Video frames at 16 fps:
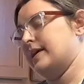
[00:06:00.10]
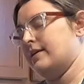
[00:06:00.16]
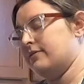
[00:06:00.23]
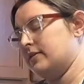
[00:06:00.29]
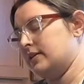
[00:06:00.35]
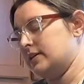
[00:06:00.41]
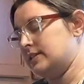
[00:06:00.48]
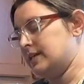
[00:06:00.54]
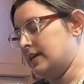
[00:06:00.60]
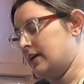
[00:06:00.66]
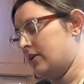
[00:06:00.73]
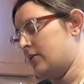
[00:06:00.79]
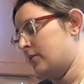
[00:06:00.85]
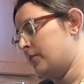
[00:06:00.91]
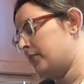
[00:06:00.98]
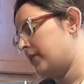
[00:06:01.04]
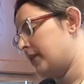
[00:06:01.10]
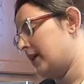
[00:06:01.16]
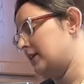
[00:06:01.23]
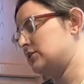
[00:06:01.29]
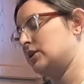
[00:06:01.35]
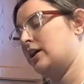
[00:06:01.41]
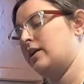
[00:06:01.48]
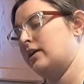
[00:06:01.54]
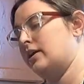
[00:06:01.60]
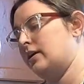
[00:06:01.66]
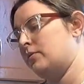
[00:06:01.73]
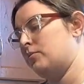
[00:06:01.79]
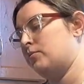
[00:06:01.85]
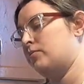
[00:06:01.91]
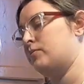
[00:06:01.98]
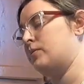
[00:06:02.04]
definitely tell. I tried
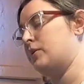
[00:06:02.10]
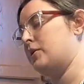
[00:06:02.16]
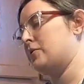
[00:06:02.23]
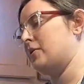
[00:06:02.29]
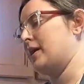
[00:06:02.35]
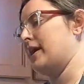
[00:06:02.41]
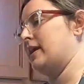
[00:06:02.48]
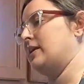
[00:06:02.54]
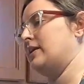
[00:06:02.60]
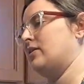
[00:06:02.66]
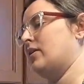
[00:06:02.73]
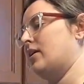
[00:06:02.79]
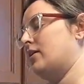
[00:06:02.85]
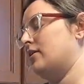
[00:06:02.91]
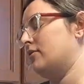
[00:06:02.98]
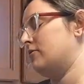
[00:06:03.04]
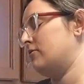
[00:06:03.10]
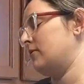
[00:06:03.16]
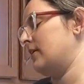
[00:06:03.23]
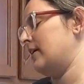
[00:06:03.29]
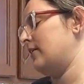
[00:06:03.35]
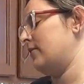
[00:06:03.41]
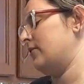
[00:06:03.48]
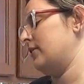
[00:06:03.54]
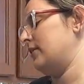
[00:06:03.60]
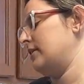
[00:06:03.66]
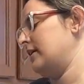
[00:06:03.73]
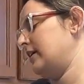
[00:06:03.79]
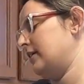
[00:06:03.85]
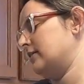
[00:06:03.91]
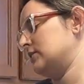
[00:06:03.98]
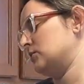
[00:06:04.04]
to puree cauliflower in
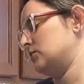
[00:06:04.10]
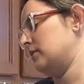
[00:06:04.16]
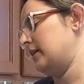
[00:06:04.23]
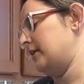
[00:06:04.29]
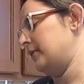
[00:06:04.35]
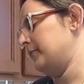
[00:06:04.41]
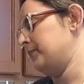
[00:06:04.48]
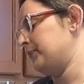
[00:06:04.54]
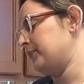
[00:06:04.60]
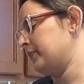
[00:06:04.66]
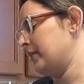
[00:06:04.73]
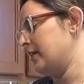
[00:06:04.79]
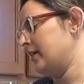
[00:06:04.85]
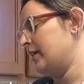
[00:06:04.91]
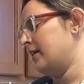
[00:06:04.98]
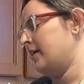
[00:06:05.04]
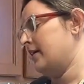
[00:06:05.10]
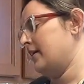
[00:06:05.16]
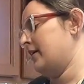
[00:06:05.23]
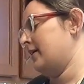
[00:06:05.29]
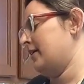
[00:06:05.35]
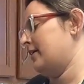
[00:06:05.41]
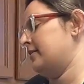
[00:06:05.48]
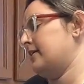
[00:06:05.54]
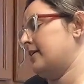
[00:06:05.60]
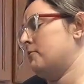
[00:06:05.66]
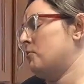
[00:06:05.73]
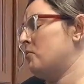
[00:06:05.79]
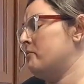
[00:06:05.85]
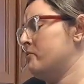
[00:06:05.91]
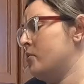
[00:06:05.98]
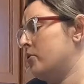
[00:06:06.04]
there as well. They
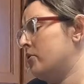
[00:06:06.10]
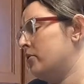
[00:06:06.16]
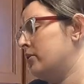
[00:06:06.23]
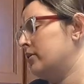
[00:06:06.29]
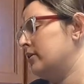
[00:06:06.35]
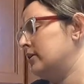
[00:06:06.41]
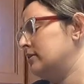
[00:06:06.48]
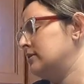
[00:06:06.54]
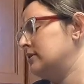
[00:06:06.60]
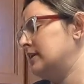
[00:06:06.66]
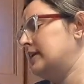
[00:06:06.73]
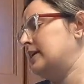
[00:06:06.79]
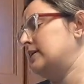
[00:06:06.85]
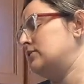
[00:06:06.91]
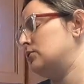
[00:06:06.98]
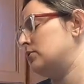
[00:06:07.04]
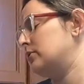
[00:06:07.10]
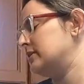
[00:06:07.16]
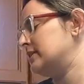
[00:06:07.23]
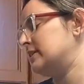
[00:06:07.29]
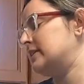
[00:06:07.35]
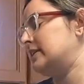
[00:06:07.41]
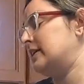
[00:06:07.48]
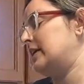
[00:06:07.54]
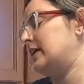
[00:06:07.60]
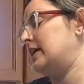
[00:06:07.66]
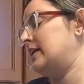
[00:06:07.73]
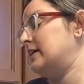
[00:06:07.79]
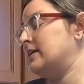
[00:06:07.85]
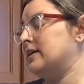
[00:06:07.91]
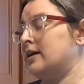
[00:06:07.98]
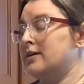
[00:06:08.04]
were more leaning towards
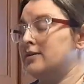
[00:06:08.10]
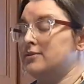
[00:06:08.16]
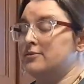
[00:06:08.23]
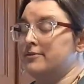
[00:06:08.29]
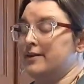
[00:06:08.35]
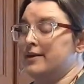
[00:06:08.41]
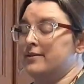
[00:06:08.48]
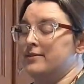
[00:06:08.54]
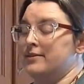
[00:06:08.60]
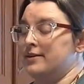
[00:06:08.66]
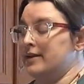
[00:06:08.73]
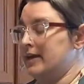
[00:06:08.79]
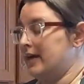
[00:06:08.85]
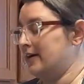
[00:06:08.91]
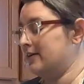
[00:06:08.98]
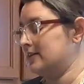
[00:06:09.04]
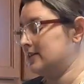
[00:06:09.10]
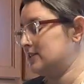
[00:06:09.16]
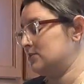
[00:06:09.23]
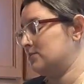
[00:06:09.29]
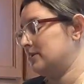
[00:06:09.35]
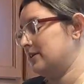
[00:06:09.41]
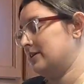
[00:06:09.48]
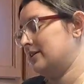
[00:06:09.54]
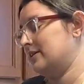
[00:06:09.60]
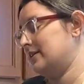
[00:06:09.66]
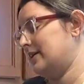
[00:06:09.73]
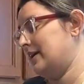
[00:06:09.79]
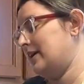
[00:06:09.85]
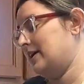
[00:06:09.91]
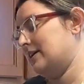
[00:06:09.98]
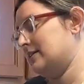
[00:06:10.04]
eating cauliflower than carrots, but
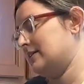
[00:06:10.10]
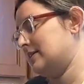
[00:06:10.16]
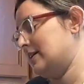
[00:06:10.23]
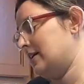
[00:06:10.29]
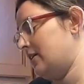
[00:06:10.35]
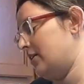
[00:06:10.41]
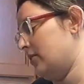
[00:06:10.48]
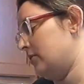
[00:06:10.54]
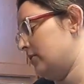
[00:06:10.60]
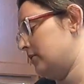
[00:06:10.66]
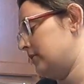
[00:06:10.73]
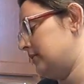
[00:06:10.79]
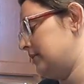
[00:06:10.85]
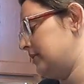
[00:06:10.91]
they could tell.